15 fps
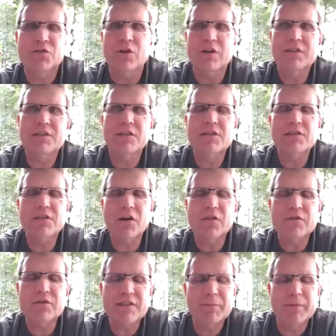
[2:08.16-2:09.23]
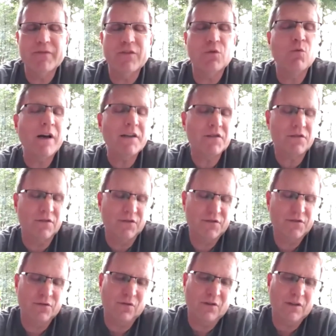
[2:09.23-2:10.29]
Shore. It's the southern tip of the Western
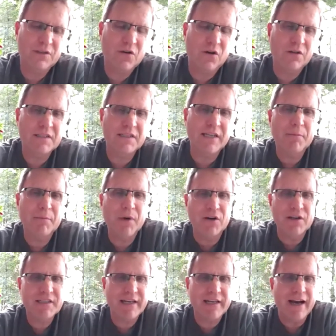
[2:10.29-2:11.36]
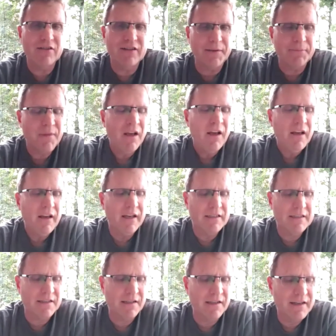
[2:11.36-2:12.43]
Shore. It's called St. Ah. Mary's County.
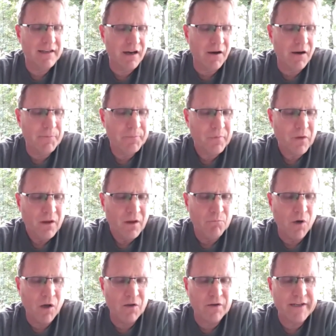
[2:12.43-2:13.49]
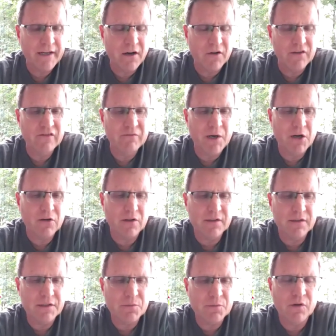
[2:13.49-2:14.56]
It's the uh, mother county of
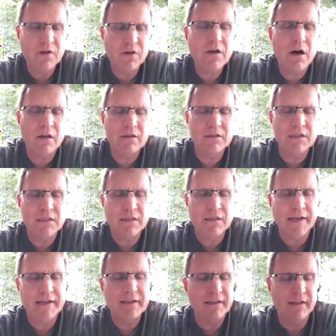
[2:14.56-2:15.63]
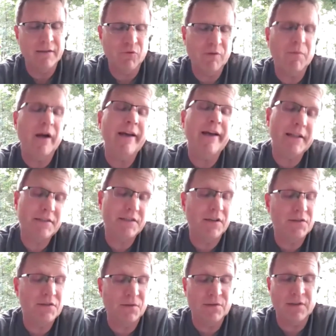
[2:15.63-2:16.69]
Maryland. It's where the colonists landed and where my
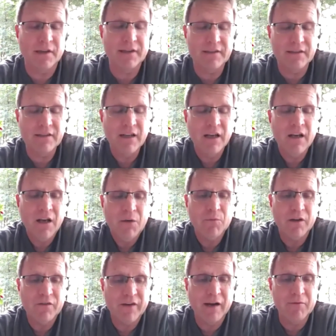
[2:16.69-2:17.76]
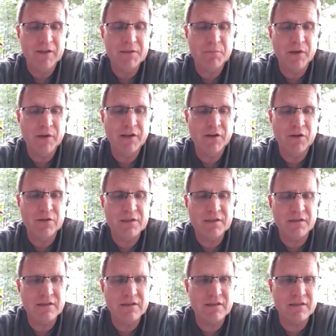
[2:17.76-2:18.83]
ancestors landed. My family's been here
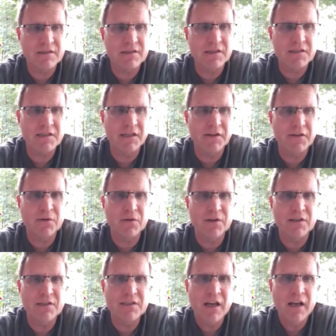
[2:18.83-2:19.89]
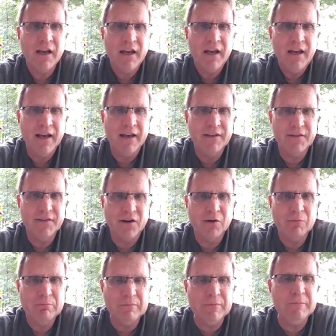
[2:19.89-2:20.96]
since the 1630s. And,
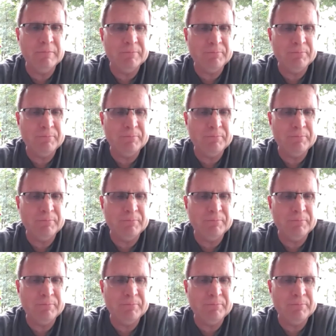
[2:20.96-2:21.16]
um,